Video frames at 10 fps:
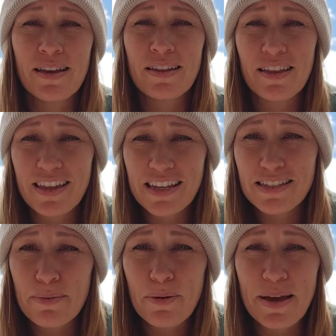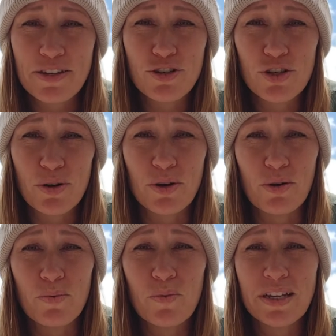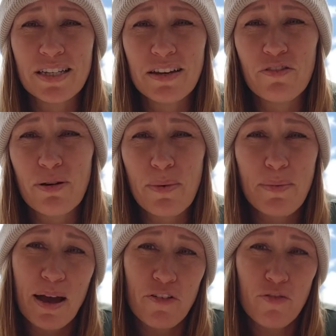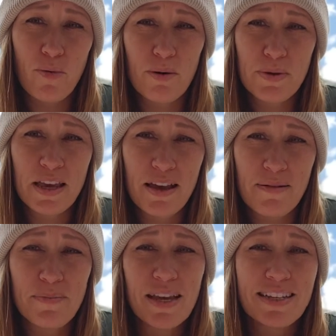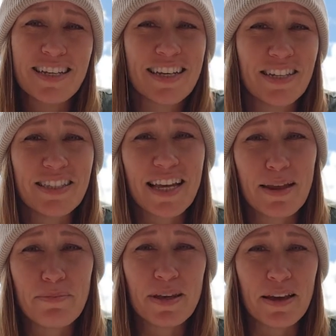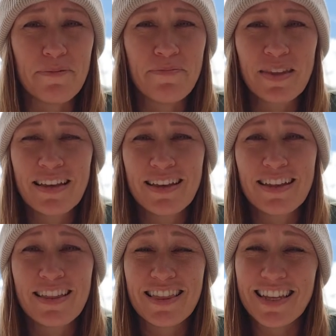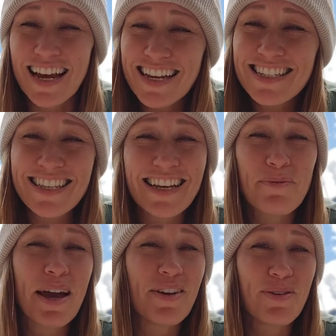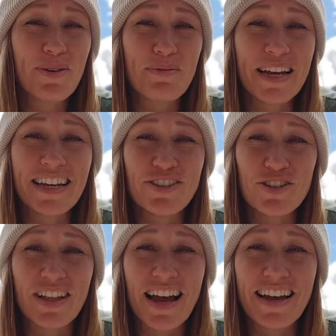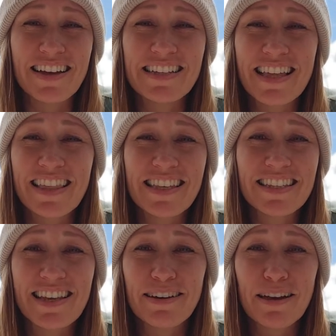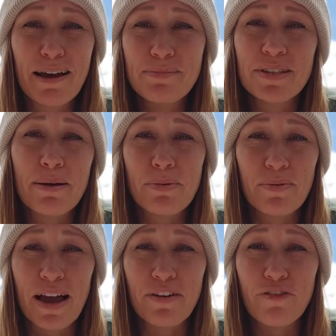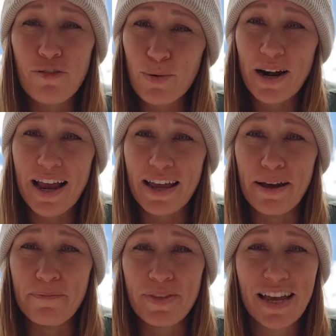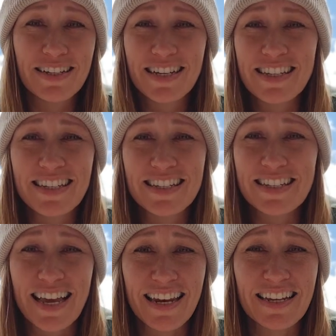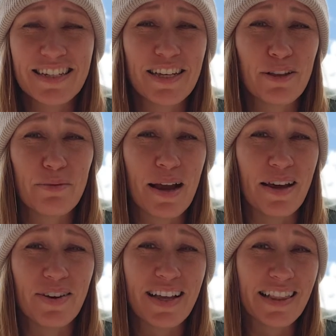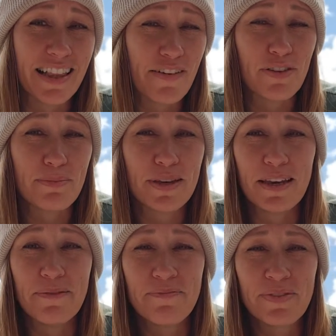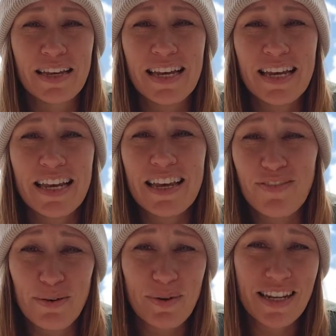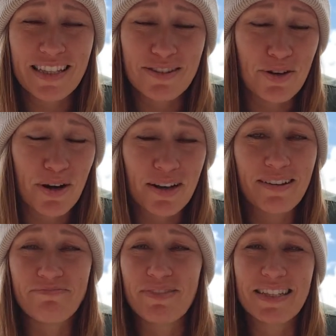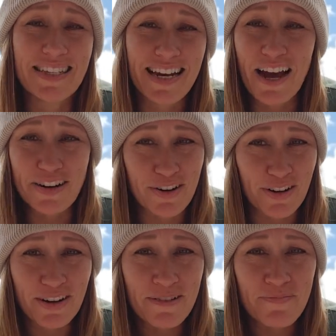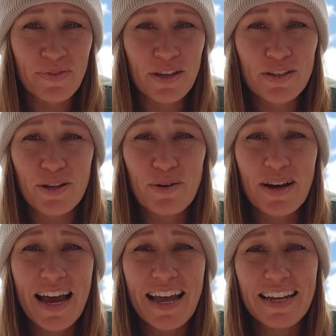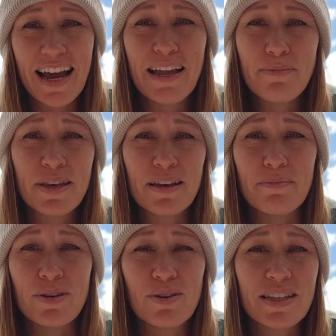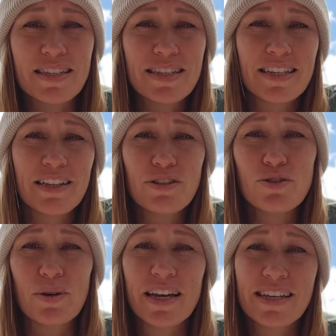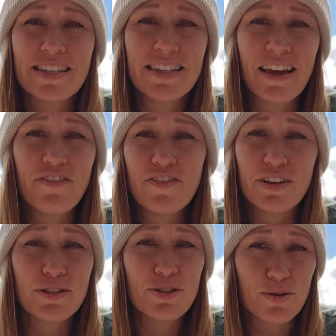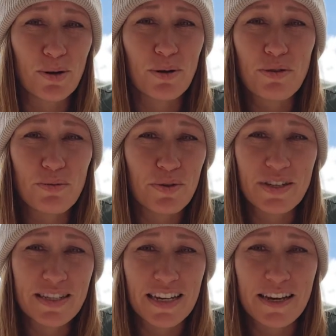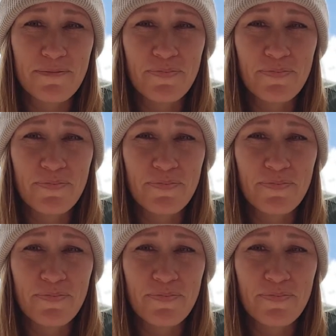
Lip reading: The things I'm about to show you, we did from about 4 p.m. until 10 p.m. The nice thing about Norway in July is that the sun comes up around 4 a.m. and doesn't set until around 11 p.m. Even when it's dark, it's not dark. So at 9 p.m., you can still enjoy a sun-filled stroll through the city.